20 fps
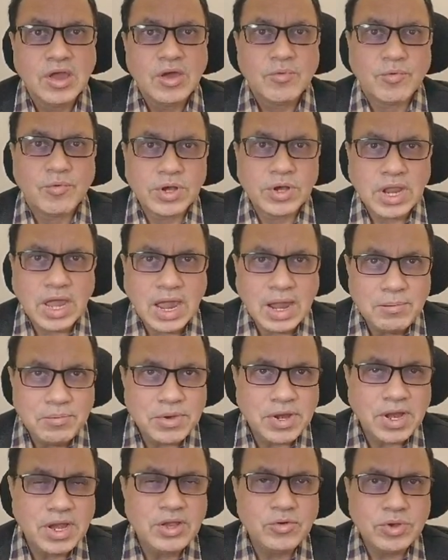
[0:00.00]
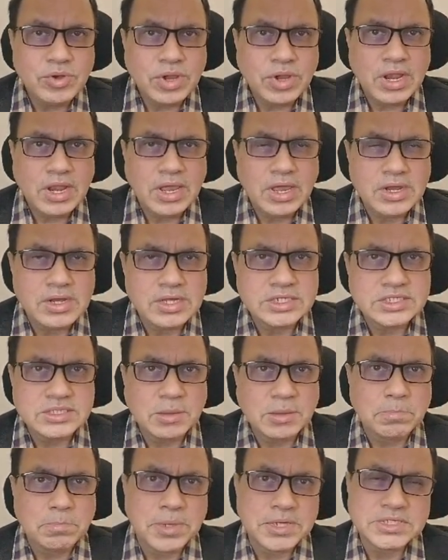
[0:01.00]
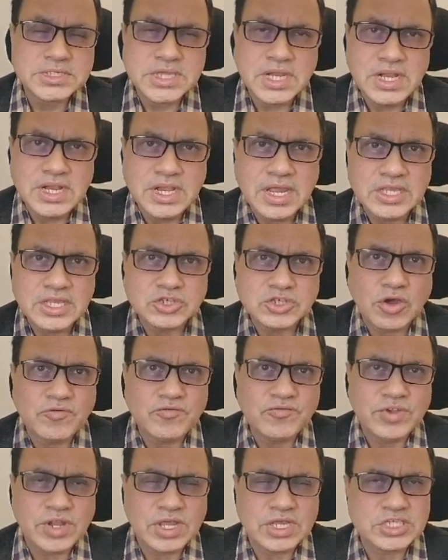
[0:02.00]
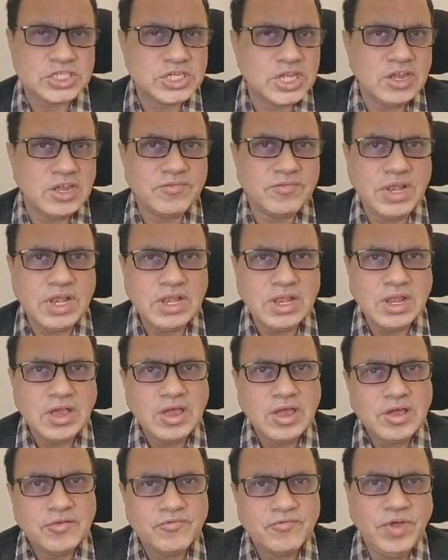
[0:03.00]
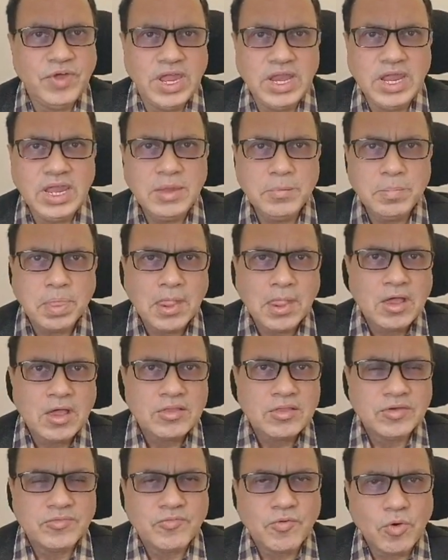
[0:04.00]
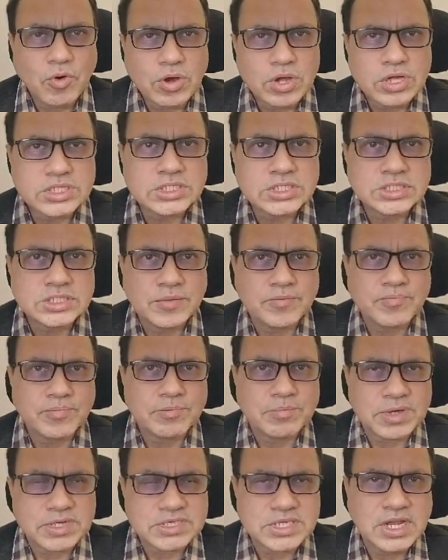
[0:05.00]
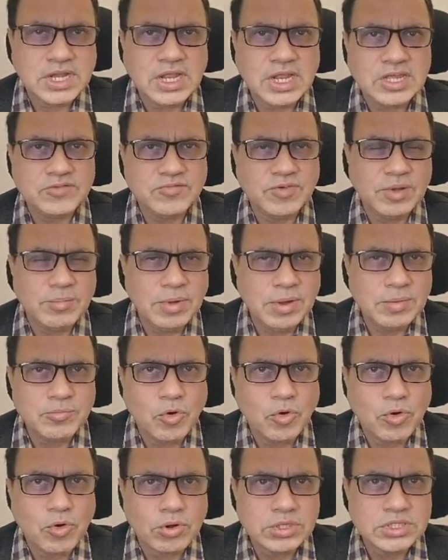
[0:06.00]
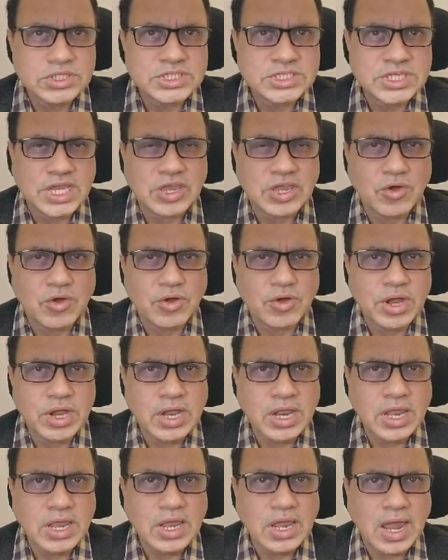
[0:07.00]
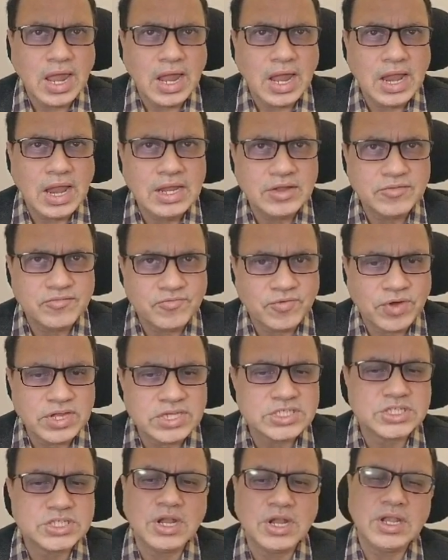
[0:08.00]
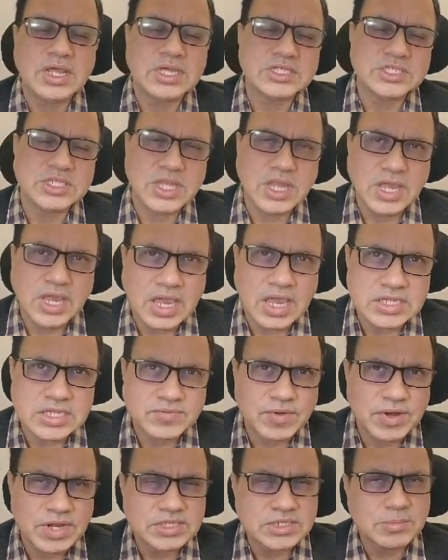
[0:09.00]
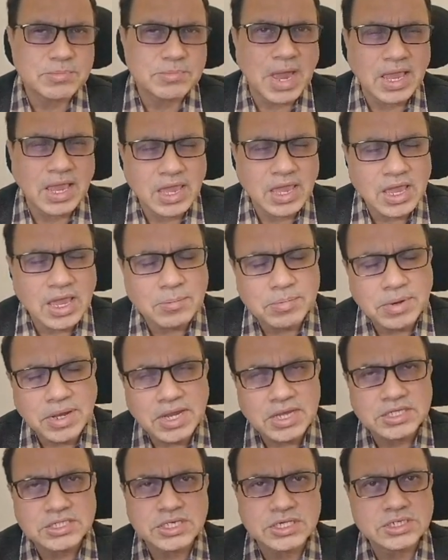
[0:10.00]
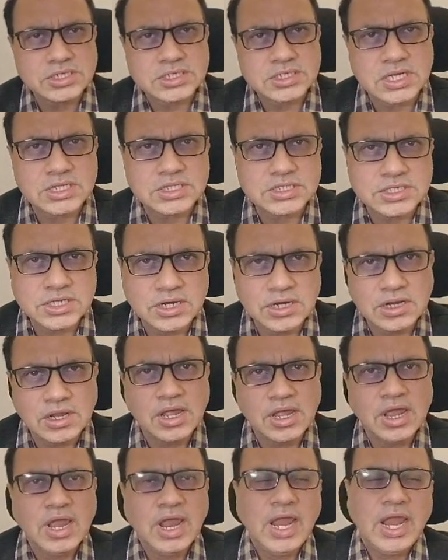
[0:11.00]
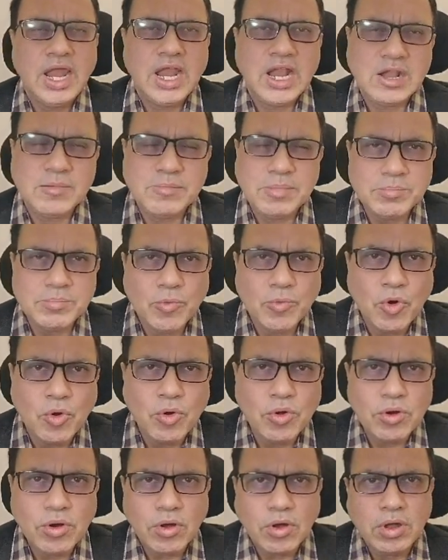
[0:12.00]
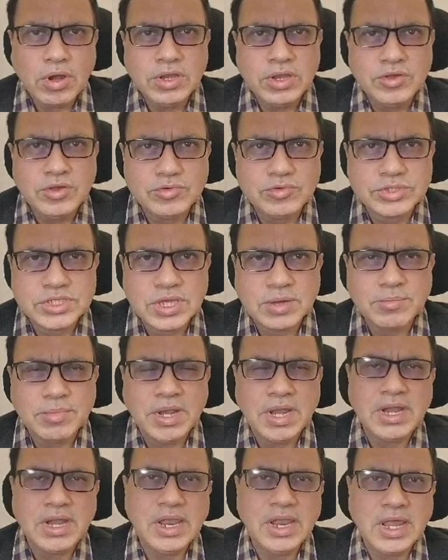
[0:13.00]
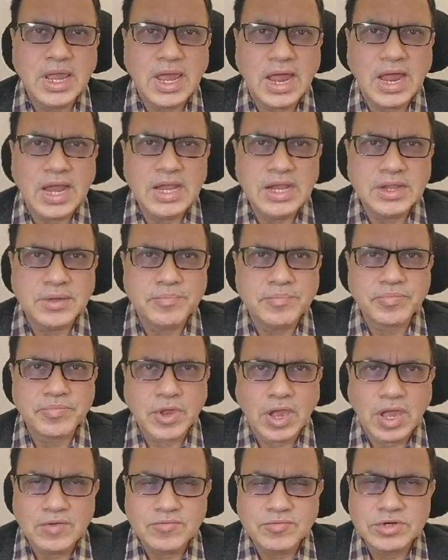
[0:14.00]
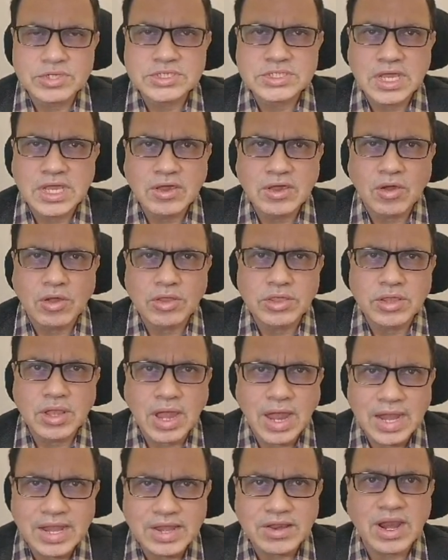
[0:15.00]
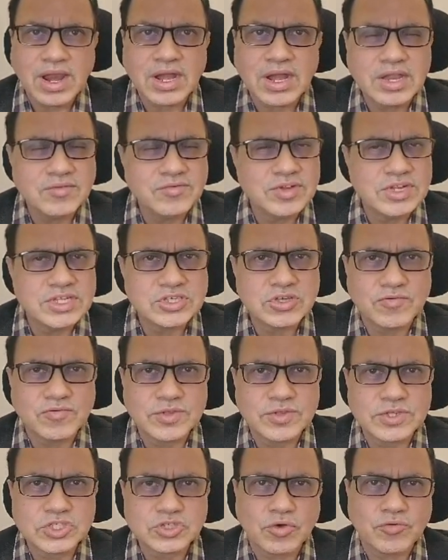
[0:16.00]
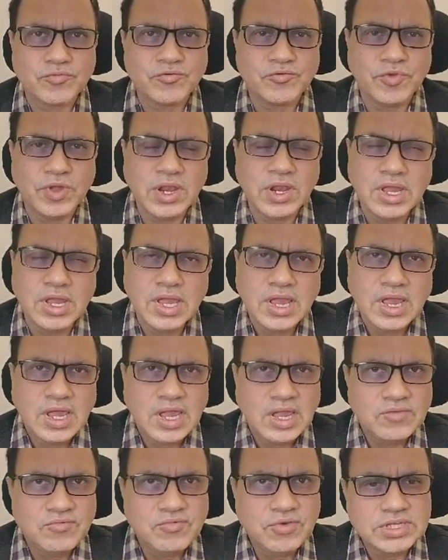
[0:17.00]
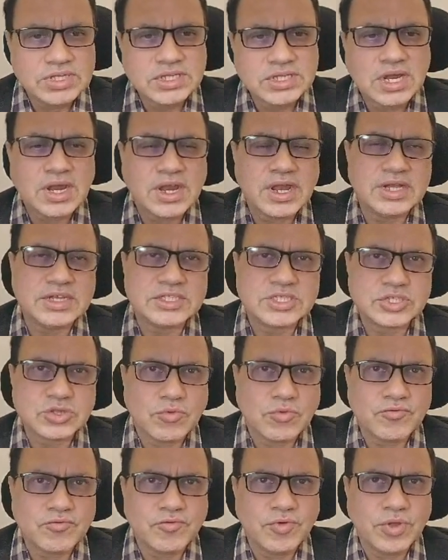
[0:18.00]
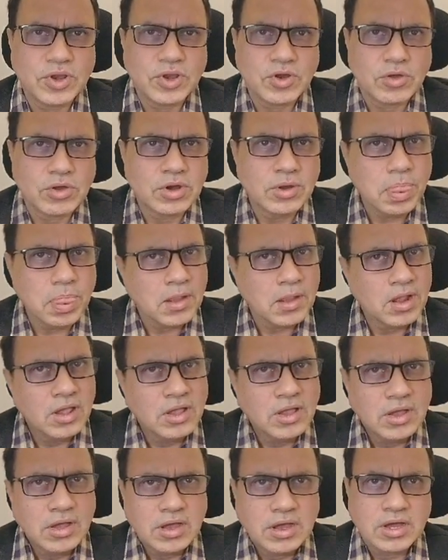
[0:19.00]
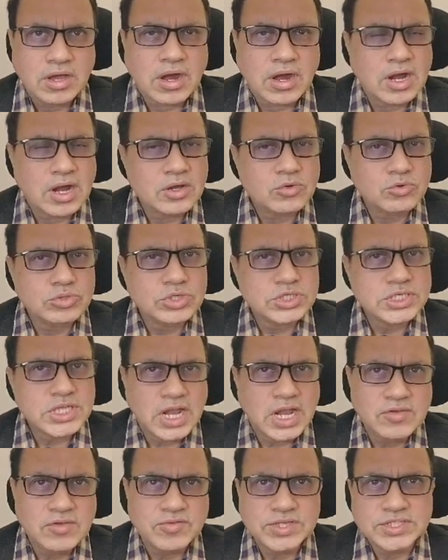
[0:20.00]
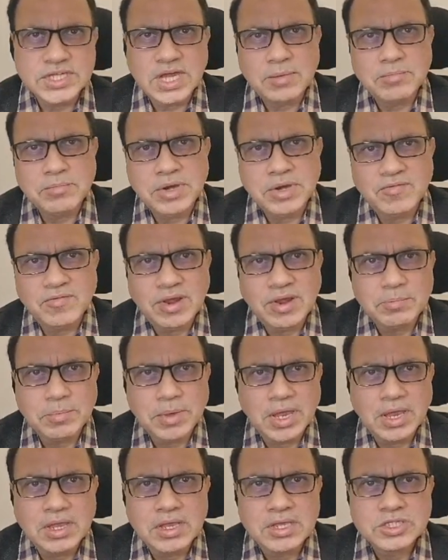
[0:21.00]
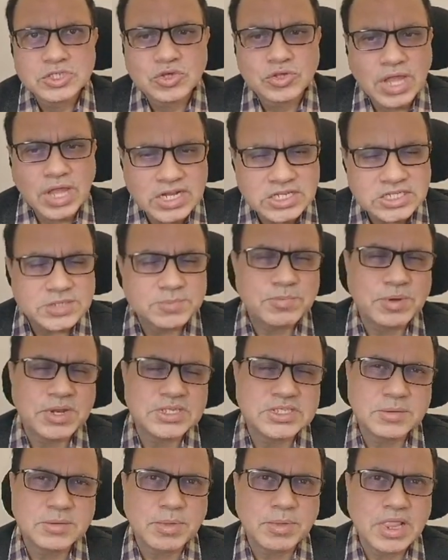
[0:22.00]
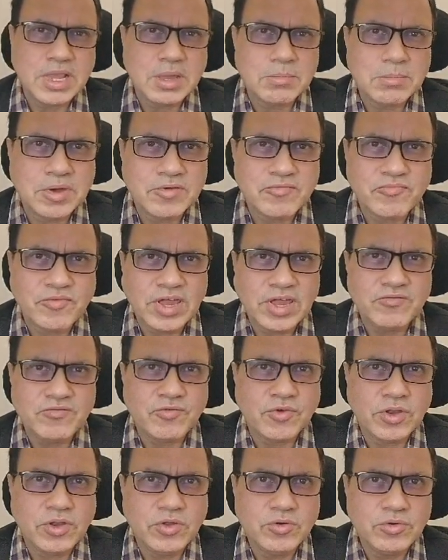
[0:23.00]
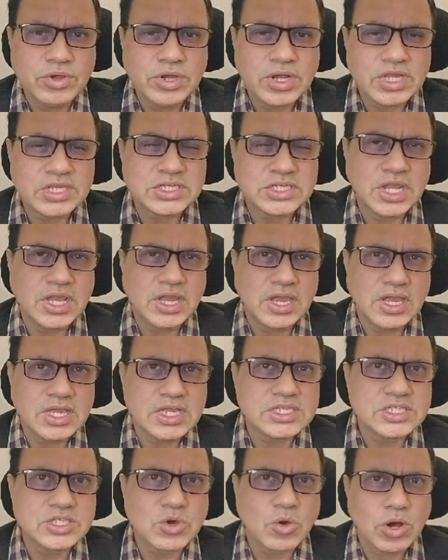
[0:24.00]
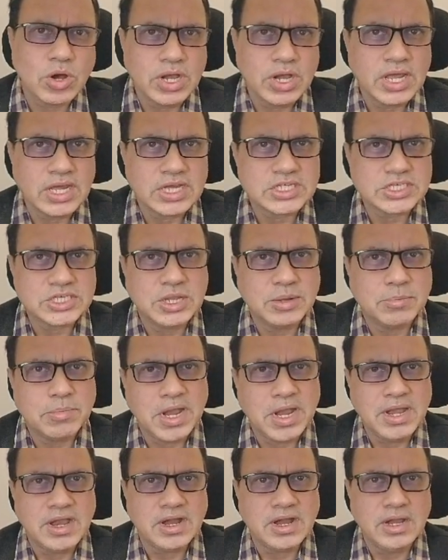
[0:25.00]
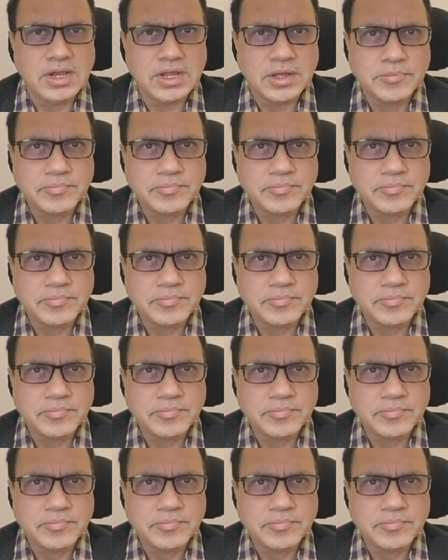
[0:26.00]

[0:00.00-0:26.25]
What I'm trying to tell here is the percentage of testing will vary. The focus percentage will be more on security and functional testing as far as the banking application is concerned. It will be more on usability and I would say on the attractiveness of the software if it is a kids software or a cartoon site which I'm developing. So that's principle number 5 for you. Testing is context dependent.